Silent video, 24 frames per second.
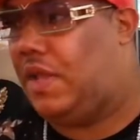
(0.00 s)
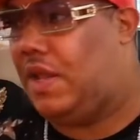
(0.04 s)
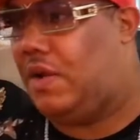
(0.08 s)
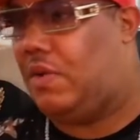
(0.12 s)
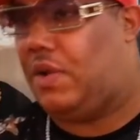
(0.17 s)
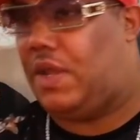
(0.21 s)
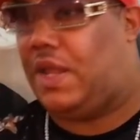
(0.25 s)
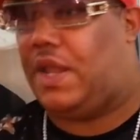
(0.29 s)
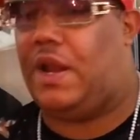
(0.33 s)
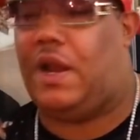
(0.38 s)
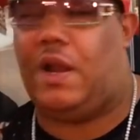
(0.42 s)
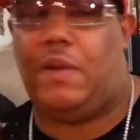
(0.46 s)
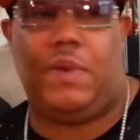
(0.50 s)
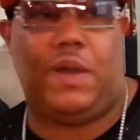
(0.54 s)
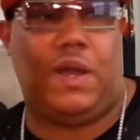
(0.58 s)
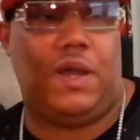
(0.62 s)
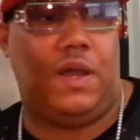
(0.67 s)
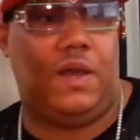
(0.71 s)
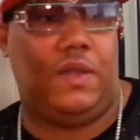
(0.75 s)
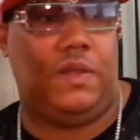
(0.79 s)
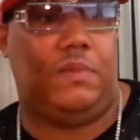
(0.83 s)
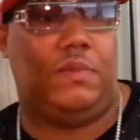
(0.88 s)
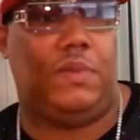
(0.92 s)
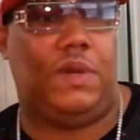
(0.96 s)
They don't care
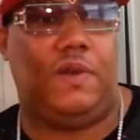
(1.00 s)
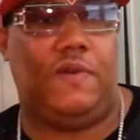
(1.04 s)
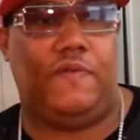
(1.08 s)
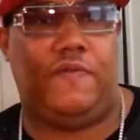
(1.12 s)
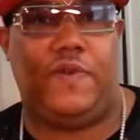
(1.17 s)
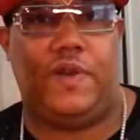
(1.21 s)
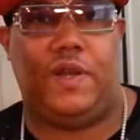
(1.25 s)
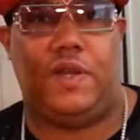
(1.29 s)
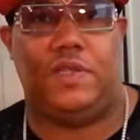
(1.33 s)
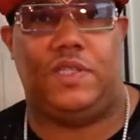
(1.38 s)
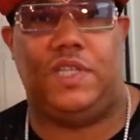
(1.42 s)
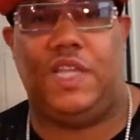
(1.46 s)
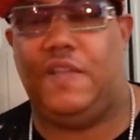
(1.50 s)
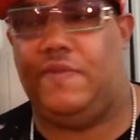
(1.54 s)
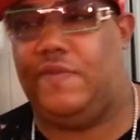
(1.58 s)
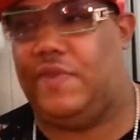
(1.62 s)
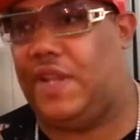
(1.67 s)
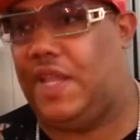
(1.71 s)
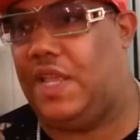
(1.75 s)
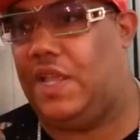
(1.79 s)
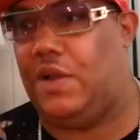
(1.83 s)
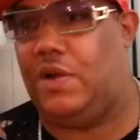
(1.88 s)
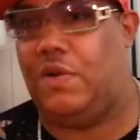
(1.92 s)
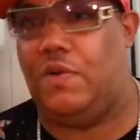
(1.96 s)
about other motherfuckers.
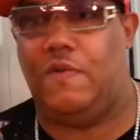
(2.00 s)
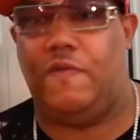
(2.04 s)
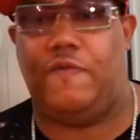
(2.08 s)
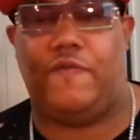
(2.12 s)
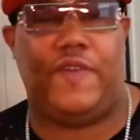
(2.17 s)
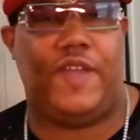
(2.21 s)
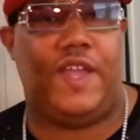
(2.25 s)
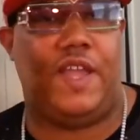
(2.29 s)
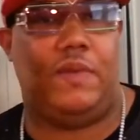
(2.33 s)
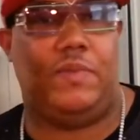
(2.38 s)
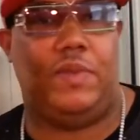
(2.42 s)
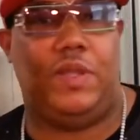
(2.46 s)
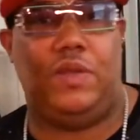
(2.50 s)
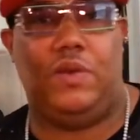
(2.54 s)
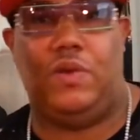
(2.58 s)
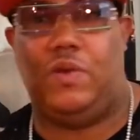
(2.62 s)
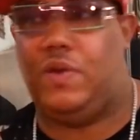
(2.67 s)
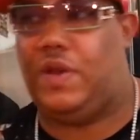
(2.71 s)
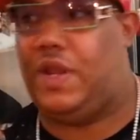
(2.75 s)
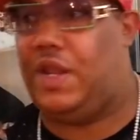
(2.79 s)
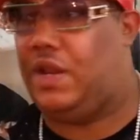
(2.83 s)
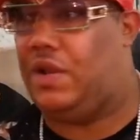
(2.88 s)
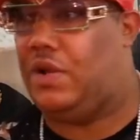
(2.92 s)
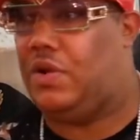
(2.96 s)
Even their own family
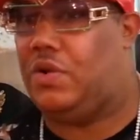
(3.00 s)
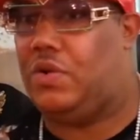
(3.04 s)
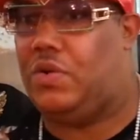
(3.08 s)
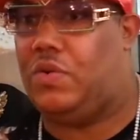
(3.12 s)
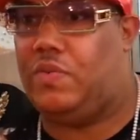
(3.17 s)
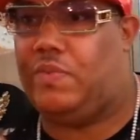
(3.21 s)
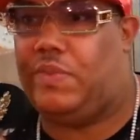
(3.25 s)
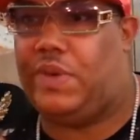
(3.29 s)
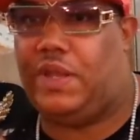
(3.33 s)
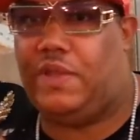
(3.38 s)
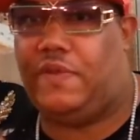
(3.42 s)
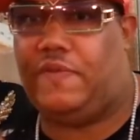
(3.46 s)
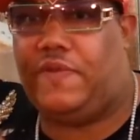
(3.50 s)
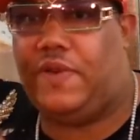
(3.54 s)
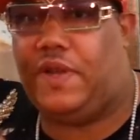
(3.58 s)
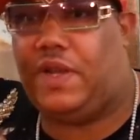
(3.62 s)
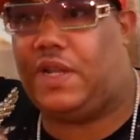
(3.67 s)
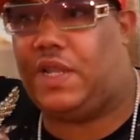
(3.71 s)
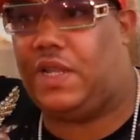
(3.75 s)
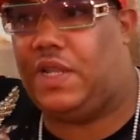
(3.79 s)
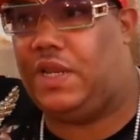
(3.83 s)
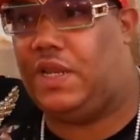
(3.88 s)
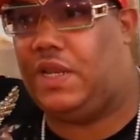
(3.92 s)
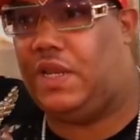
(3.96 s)
or their own
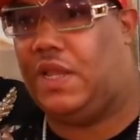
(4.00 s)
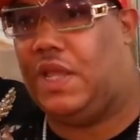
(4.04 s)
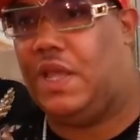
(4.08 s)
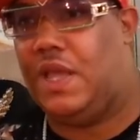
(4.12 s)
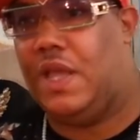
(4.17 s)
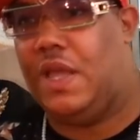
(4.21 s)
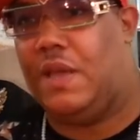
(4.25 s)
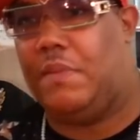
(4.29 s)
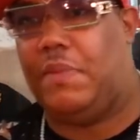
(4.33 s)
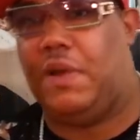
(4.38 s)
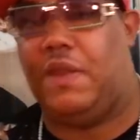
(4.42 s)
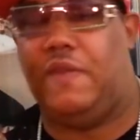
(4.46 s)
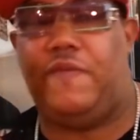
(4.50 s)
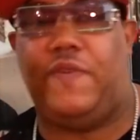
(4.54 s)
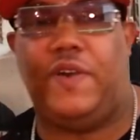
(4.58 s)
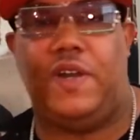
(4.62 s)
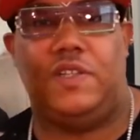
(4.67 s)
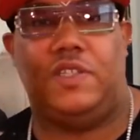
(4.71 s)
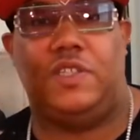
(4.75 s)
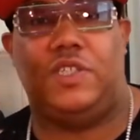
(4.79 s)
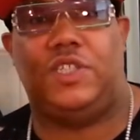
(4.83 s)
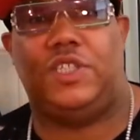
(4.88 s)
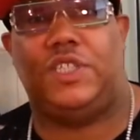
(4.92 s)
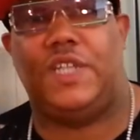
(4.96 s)

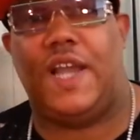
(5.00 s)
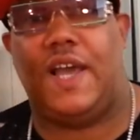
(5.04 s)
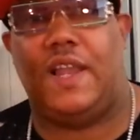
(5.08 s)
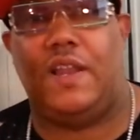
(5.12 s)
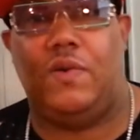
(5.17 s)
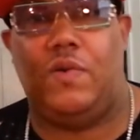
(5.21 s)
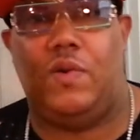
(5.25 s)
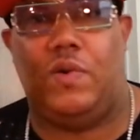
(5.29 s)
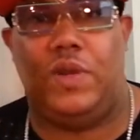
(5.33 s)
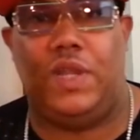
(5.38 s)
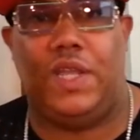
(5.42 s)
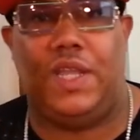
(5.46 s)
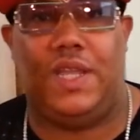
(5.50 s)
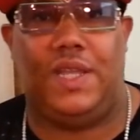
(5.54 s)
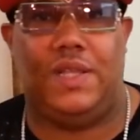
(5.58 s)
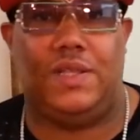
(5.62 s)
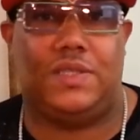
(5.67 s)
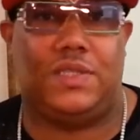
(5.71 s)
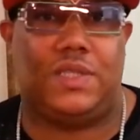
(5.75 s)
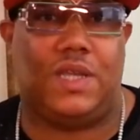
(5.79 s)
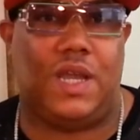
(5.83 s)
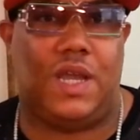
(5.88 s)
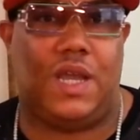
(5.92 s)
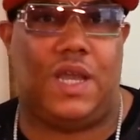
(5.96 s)
motherfuckers is shallow on the
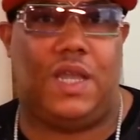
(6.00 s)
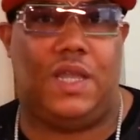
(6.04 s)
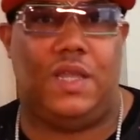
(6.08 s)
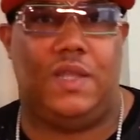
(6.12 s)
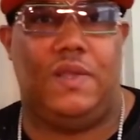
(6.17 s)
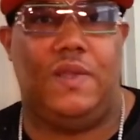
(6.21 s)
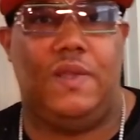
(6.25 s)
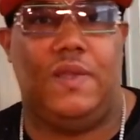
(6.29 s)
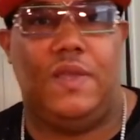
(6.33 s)
inside.